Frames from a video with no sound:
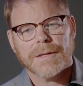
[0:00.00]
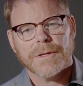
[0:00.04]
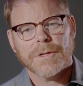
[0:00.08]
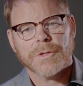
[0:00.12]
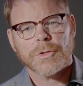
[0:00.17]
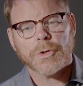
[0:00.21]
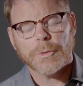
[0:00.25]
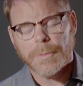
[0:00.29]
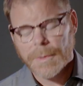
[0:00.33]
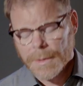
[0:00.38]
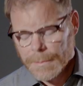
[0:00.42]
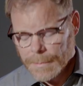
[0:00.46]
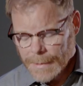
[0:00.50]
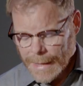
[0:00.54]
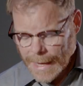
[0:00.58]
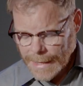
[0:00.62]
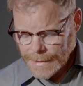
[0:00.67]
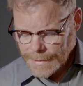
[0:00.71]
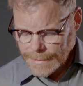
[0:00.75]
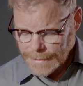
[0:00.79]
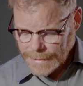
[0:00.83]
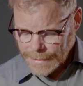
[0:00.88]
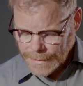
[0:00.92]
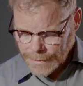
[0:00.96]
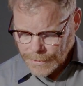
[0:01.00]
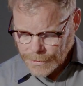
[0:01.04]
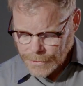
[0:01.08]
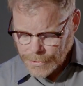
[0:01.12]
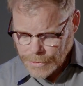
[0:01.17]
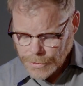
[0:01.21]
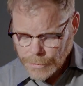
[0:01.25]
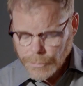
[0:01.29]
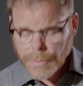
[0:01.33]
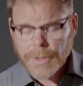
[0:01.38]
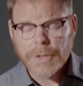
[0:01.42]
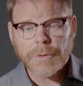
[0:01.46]
So be blessed, and
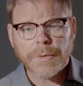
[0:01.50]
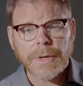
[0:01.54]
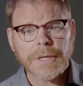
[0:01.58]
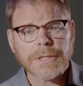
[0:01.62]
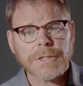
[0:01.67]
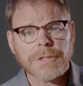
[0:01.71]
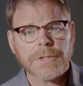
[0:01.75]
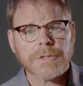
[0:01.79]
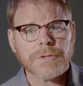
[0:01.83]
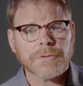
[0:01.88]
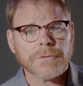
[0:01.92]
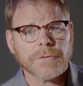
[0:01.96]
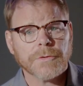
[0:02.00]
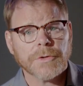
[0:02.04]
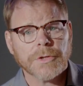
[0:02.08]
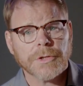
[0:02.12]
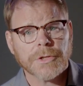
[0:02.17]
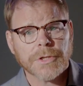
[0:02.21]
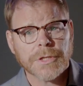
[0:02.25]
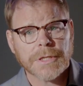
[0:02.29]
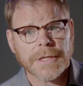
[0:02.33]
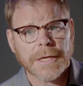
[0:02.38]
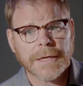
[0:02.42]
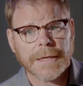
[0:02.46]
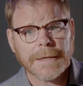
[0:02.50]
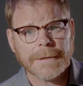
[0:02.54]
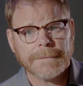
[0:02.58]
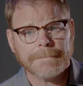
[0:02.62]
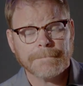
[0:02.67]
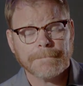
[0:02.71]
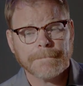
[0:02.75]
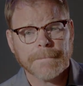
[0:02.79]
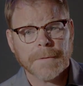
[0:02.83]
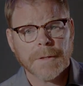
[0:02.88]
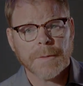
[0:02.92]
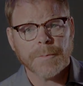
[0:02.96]
here's 3 questions for your study.
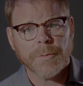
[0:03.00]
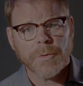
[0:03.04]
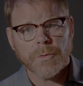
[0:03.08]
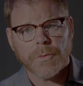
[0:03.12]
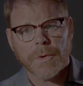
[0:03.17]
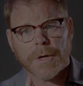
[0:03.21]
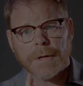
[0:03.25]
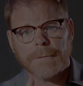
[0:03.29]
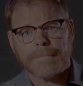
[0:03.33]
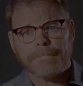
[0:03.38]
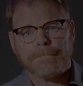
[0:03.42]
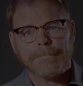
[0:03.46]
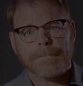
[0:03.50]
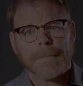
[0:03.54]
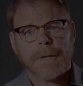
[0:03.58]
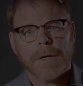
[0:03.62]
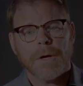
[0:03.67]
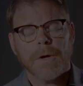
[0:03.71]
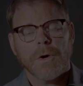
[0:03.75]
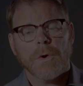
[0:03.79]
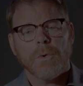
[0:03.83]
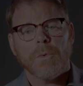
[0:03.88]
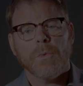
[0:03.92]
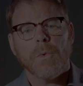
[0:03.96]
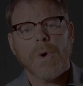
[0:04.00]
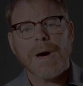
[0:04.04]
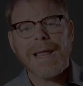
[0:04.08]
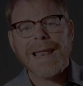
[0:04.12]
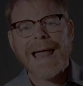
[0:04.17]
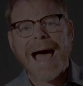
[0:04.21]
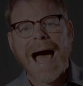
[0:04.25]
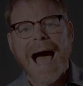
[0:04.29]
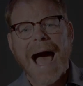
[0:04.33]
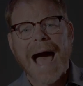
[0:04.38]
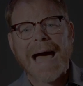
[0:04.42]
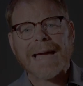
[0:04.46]
Number 1, what
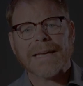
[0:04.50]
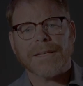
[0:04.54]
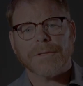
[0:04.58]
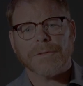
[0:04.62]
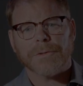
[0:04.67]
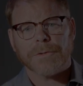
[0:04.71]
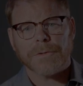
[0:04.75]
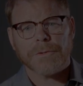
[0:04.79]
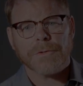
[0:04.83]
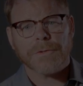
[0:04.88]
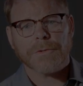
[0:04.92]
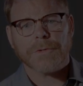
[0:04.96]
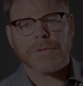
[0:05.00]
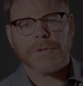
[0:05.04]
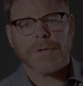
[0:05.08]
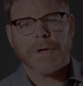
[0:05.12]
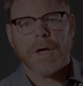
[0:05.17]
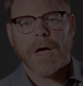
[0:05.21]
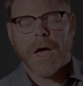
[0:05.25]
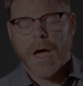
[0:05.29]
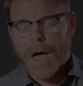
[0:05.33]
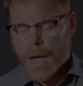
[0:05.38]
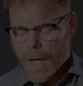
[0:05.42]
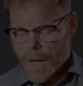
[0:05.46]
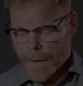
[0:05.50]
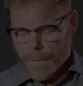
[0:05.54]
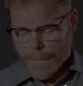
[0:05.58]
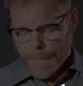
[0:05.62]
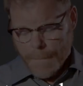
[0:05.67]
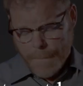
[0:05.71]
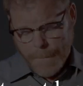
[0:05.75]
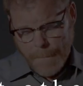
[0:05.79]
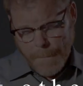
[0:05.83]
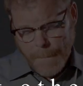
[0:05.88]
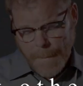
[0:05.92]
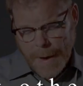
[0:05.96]
idols
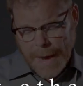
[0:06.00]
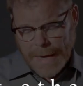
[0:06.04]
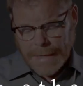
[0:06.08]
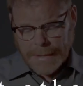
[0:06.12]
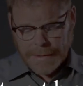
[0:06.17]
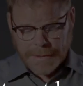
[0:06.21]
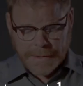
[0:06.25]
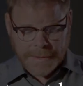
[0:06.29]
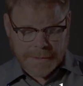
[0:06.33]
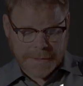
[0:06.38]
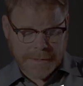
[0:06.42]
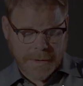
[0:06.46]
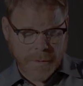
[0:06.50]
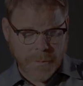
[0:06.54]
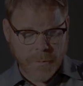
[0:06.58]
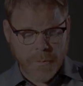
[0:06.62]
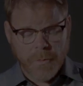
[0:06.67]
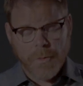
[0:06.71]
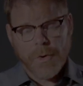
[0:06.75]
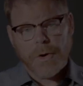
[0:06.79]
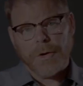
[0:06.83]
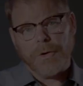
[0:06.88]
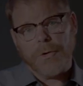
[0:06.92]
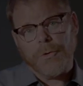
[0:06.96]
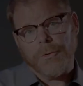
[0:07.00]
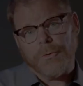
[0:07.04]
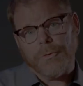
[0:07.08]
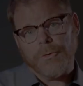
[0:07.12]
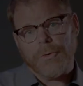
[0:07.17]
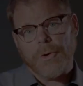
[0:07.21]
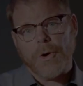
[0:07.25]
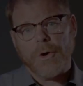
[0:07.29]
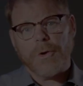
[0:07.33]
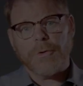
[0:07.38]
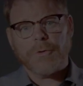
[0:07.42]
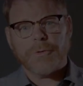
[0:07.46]
might someone who
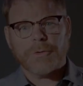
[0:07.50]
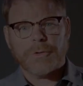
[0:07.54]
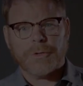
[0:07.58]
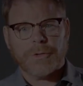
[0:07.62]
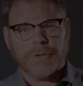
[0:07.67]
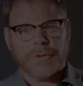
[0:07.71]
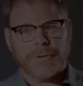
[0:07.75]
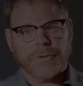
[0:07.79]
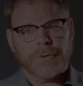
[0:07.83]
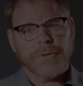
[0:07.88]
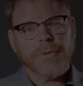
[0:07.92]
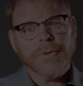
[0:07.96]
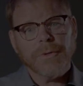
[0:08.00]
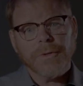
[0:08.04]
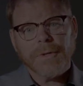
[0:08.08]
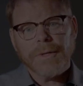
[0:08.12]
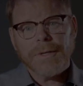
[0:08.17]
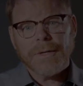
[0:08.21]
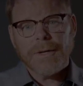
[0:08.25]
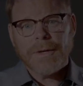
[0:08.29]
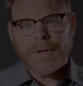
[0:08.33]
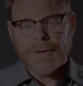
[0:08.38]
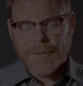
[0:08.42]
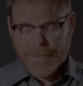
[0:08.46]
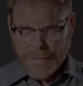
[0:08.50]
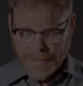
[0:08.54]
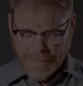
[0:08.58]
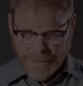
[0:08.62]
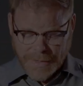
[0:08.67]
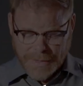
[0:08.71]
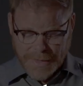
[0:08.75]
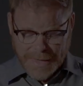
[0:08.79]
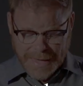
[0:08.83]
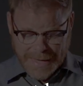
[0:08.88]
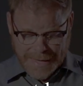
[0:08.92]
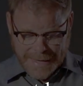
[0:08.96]
knows you
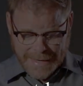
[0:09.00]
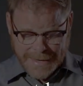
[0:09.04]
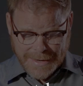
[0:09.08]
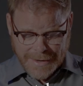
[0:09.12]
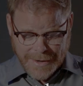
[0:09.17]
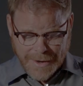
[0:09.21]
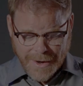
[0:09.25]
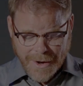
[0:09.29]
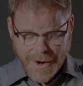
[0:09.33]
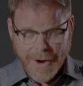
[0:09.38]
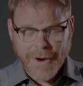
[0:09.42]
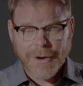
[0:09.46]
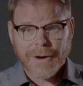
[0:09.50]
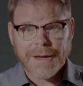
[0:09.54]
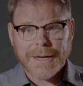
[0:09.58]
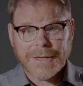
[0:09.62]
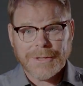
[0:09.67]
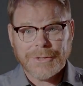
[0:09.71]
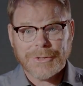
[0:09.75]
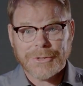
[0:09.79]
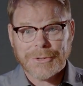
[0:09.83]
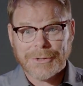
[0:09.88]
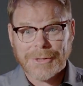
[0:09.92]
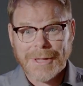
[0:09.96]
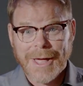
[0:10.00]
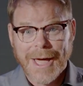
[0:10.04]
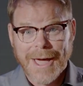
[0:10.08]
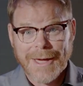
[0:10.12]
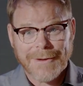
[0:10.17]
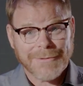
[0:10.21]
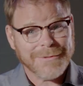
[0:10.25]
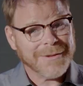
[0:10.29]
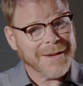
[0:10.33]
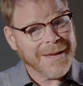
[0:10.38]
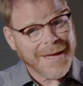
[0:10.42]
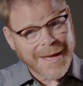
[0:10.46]
think are in your
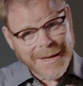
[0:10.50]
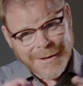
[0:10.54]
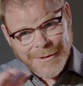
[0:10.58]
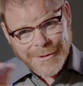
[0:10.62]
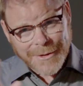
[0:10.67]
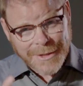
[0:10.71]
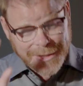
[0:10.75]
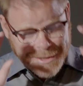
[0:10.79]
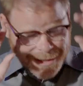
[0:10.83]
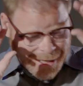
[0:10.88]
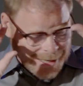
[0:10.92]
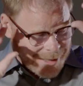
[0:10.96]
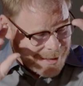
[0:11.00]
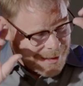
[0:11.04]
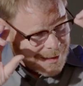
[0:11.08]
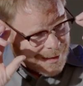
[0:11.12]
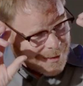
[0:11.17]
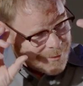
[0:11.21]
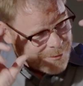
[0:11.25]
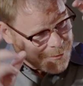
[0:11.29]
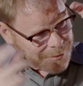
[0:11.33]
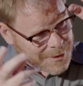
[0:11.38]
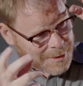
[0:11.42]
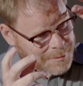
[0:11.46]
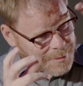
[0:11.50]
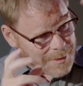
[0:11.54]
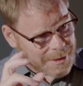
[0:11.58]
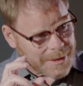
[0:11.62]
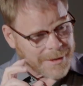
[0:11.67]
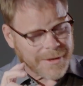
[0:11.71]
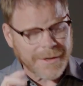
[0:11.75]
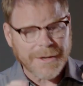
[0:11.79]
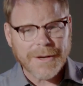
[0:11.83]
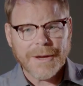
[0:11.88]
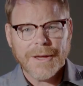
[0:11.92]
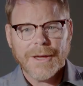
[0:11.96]
life? Now, I know it's kind of got to flip it
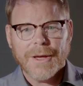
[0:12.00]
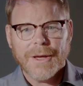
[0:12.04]
here.